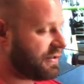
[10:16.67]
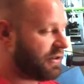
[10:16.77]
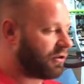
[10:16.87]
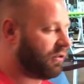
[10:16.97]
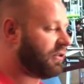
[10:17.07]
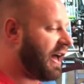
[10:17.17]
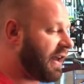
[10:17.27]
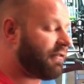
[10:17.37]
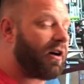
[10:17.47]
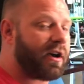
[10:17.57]
there's a lot
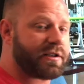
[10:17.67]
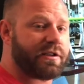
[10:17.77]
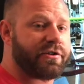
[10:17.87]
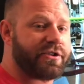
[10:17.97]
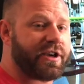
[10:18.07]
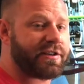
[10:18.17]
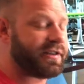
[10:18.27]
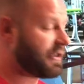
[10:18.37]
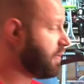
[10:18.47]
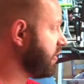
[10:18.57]
of Austin's chest
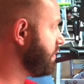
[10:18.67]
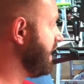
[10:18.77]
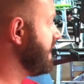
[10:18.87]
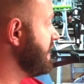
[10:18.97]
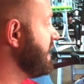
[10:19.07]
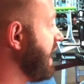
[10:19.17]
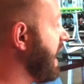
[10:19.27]
exposed because he's